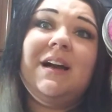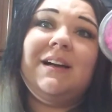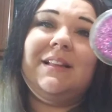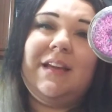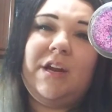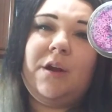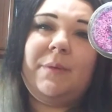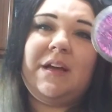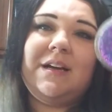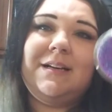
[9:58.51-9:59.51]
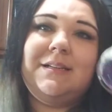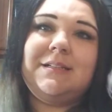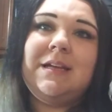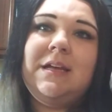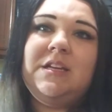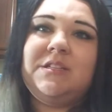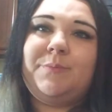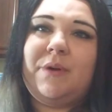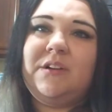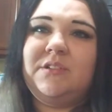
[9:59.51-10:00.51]
glitter because
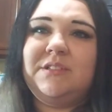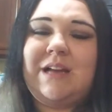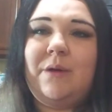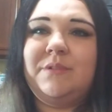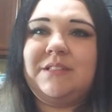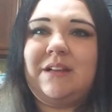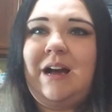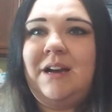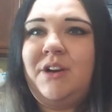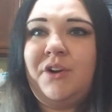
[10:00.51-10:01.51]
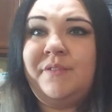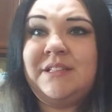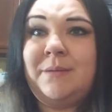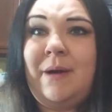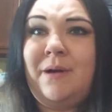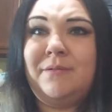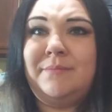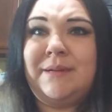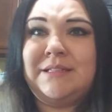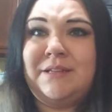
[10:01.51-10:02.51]
sprinkles I was kind of nervous about
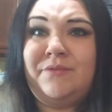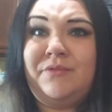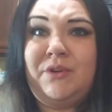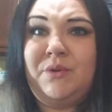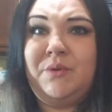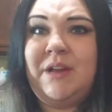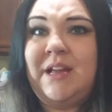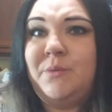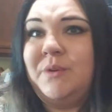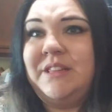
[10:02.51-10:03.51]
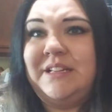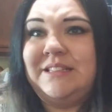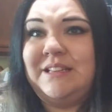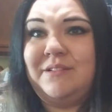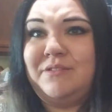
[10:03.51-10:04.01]
mixing food in with this and